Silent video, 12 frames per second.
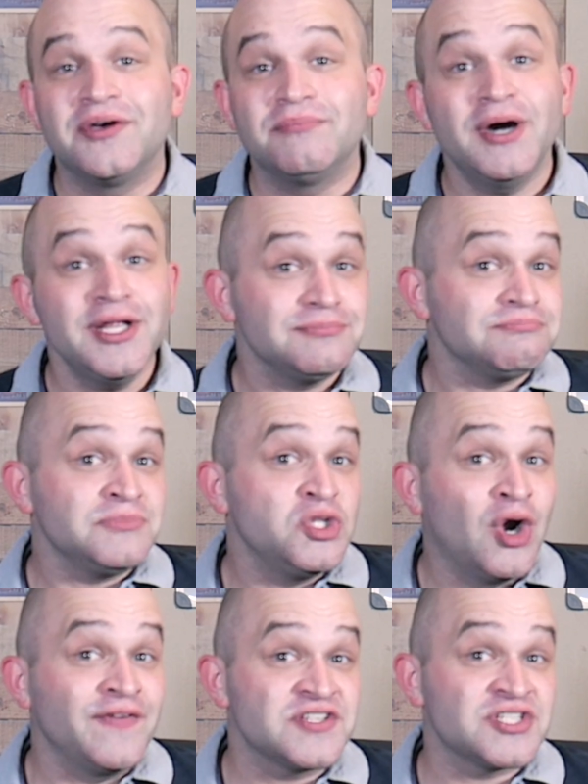But you
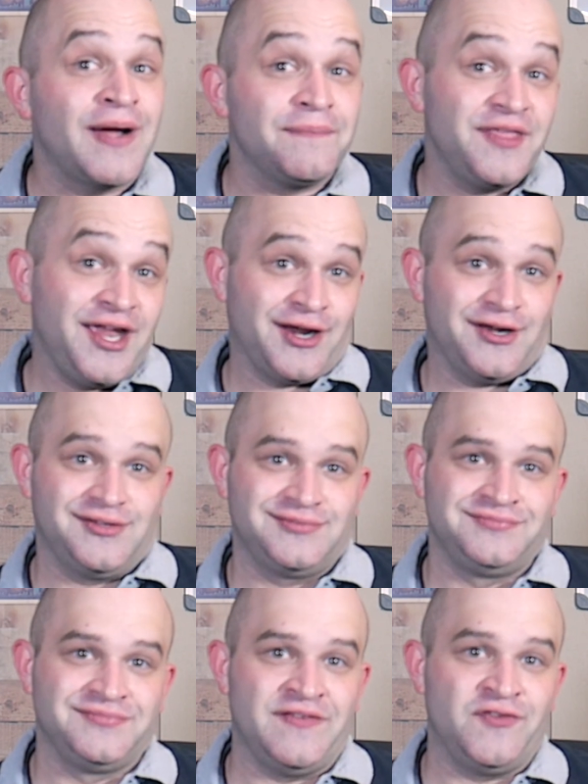don't have to stop there.
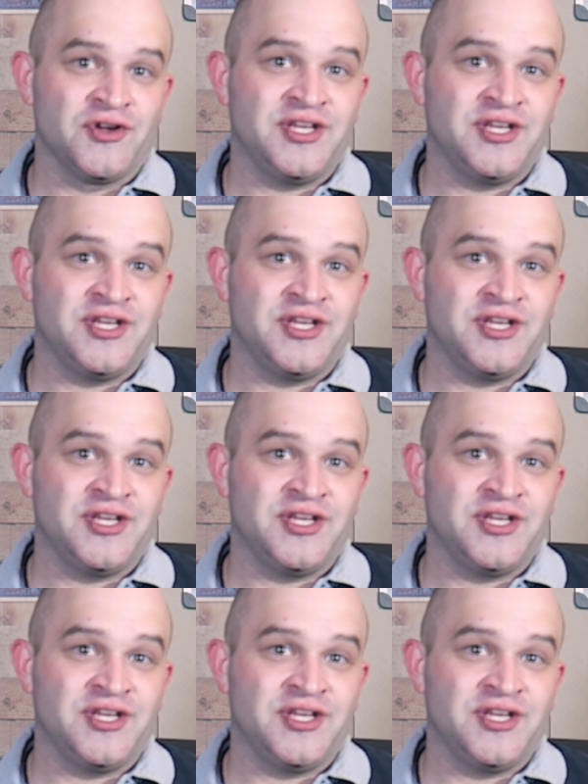If your